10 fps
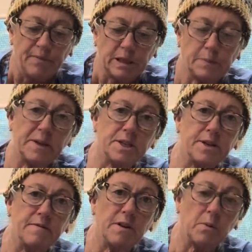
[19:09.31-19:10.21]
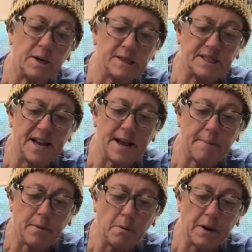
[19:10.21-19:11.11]
especially if the wood is
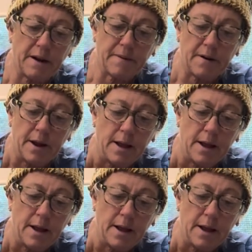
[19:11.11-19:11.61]
damp or whatever.